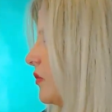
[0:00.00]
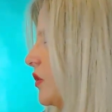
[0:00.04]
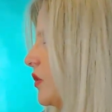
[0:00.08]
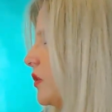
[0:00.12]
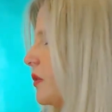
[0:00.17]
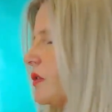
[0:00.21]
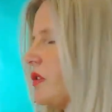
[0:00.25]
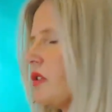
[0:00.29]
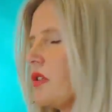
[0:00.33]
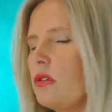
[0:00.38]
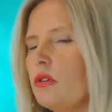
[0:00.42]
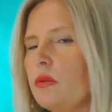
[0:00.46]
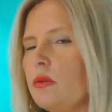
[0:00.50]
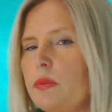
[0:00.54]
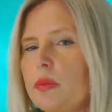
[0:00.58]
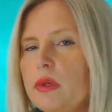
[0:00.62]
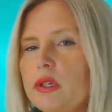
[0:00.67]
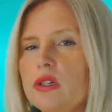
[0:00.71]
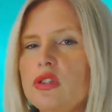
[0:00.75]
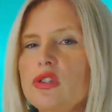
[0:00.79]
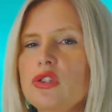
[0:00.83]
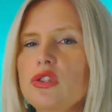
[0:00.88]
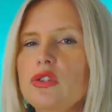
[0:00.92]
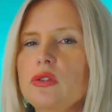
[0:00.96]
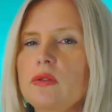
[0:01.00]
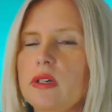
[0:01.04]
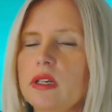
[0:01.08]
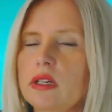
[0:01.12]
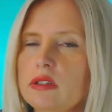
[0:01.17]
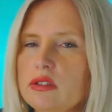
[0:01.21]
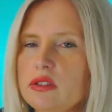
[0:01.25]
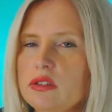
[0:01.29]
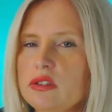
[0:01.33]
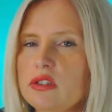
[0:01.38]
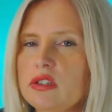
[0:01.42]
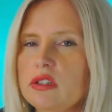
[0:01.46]
influence a lot because you
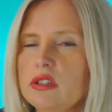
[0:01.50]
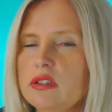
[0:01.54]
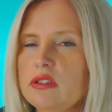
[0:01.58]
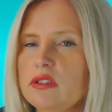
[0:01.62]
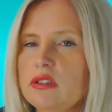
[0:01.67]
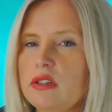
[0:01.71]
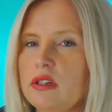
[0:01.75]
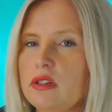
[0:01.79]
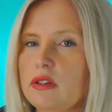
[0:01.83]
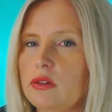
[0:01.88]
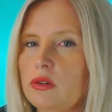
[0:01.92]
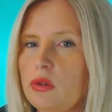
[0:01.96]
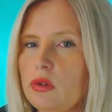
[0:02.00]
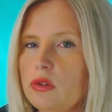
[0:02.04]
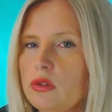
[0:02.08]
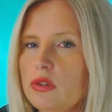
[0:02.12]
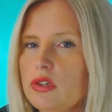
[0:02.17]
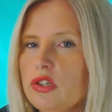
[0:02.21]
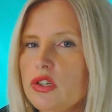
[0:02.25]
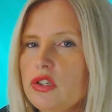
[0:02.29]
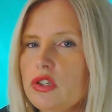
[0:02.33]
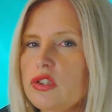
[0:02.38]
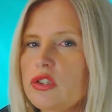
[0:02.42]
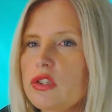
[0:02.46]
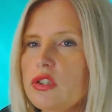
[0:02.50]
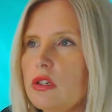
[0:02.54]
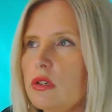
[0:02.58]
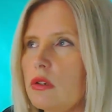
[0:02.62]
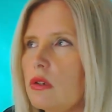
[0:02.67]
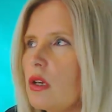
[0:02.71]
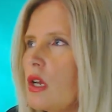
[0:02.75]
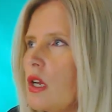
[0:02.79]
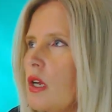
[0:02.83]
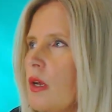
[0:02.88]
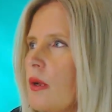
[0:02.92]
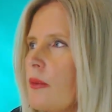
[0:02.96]
exercise the unconscious.
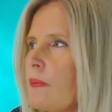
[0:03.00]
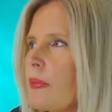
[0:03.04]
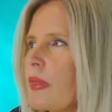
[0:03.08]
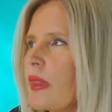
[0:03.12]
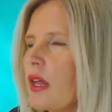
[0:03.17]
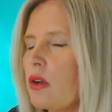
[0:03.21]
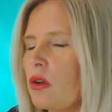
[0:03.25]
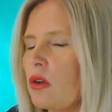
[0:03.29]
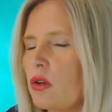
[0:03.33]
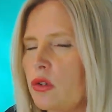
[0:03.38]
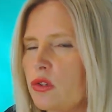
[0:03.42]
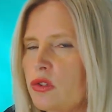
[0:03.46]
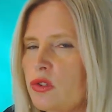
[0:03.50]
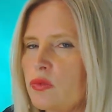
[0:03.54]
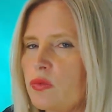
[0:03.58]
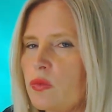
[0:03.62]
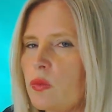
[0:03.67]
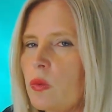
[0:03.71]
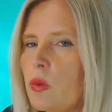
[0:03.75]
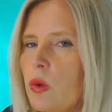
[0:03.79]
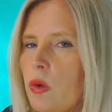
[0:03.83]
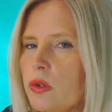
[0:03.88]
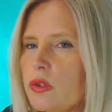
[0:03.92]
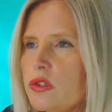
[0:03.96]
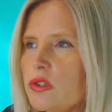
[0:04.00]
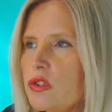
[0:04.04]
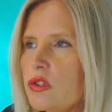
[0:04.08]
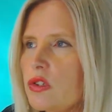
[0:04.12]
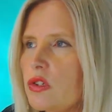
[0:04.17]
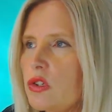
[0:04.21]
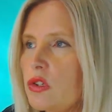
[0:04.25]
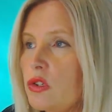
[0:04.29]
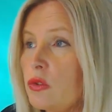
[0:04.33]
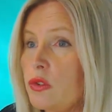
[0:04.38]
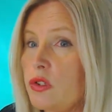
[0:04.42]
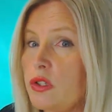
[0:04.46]
So a lot of
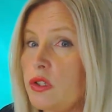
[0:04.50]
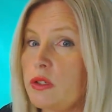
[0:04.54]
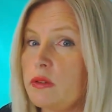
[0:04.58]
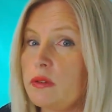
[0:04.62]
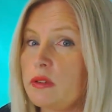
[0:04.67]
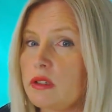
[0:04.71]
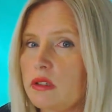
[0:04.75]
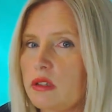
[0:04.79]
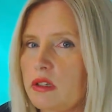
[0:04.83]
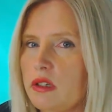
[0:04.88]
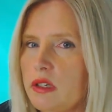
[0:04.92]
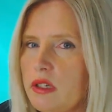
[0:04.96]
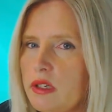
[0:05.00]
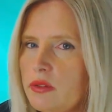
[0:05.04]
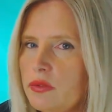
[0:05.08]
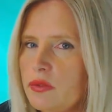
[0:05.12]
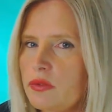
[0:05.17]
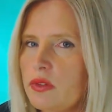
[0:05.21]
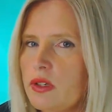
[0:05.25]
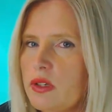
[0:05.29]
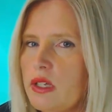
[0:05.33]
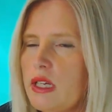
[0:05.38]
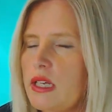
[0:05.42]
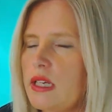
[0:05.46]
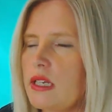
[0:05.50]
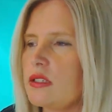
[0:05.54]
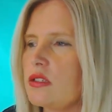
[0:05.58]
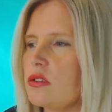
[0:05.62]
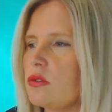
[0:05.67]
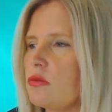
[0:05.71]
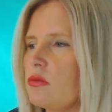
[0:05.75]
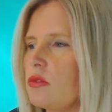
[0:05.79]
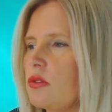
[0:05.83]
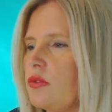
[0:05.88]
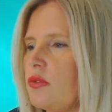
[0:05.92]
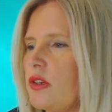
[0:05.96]
what you do in life
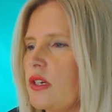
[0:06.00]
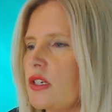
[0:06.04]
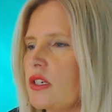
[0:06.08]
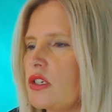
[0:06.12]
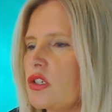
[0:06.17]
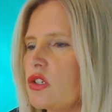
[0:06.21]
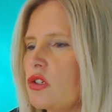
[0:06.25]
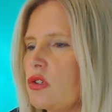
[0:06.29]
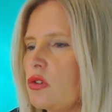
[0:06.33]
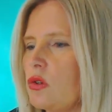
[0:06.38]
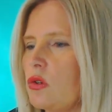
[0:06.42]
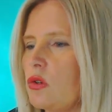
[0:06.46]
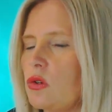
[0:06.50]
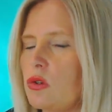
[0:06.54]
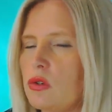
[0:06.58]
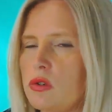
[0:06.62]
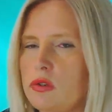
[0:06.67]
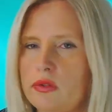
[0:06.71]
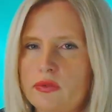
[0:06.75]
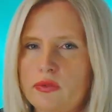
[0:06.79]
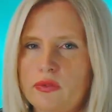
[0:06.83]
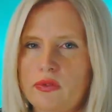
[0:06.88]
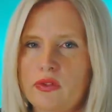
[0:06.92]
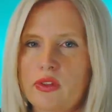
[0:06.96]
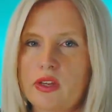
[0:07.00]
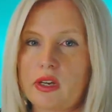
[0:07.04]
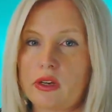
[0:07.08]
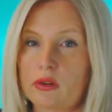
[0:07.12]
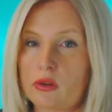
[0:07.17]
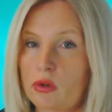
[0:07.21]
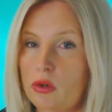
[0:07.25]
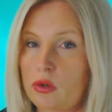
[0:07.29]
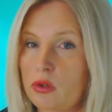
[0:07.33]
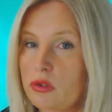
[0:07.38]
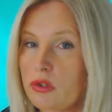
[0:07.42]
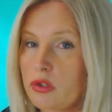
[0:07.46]
is a reflection of the
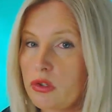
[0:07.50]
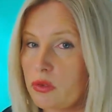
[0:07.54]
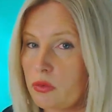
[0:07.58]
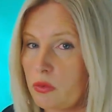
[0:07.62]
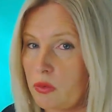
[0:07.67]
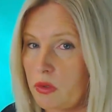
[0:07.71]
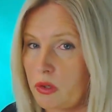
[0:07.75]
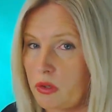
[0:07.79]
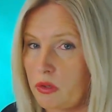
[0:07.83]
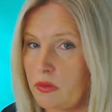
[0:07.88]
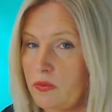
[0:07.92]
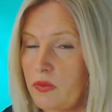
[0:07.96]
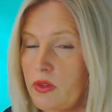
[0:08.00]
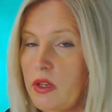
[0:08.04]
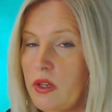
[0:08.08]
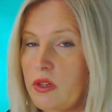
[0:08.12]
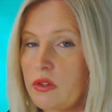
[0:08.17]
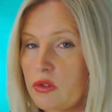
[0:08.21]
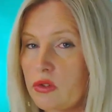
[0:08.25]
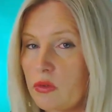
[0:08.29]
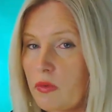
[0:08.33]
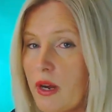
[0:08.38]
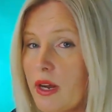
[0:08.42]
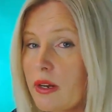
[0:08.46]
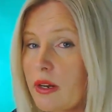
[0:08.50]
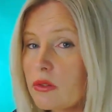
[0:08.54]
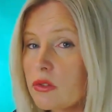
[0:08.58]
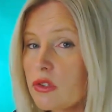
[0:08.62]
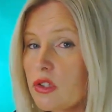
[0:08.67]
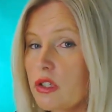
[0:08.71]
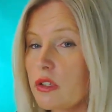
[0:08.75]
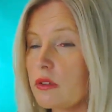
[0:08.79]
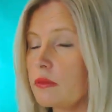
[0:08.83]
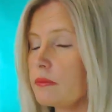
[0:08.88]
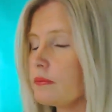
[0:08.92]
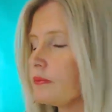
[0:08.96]
unconscious world of those
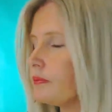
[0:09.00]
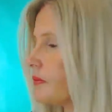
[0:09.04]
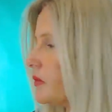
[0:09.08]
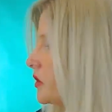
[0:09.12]
around you.